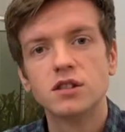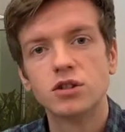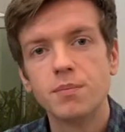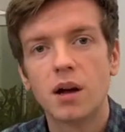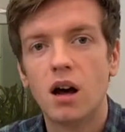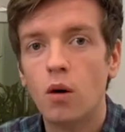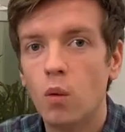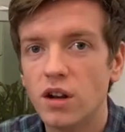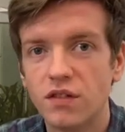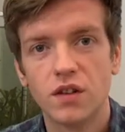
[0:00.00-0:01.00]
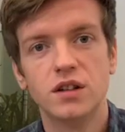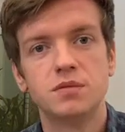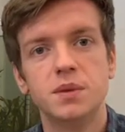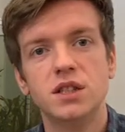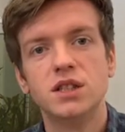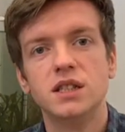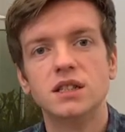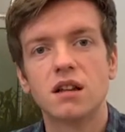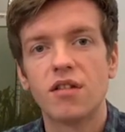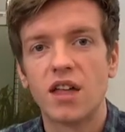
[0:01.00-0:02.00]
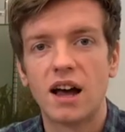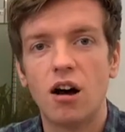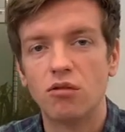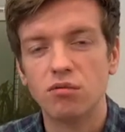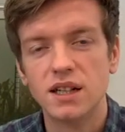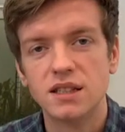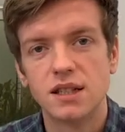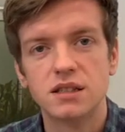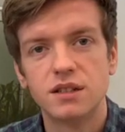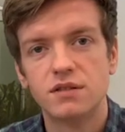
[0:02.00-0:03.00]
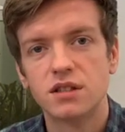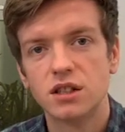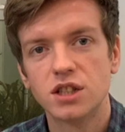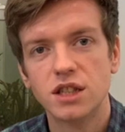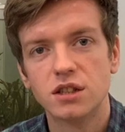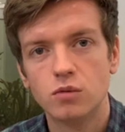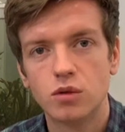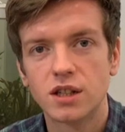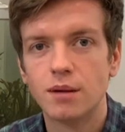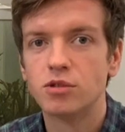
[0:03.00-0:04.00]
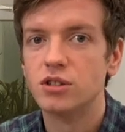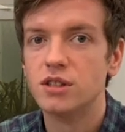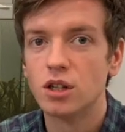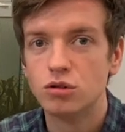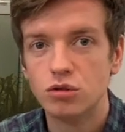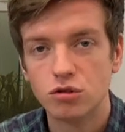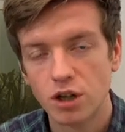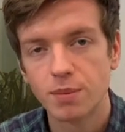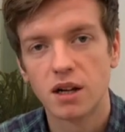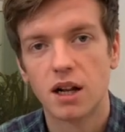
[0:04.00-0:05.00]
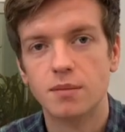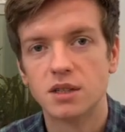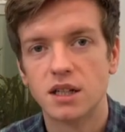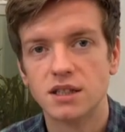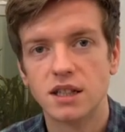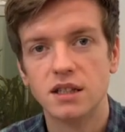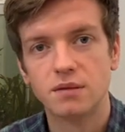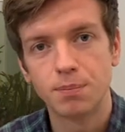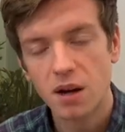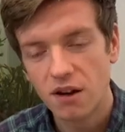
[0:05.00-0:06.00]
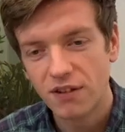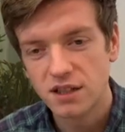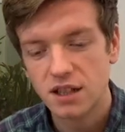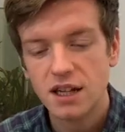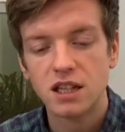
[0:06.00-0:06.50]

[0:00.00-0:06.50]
Shrimp are one of those species that are really sensitive to sudden changes in water chemistry, so drip acclimatizing is perfect,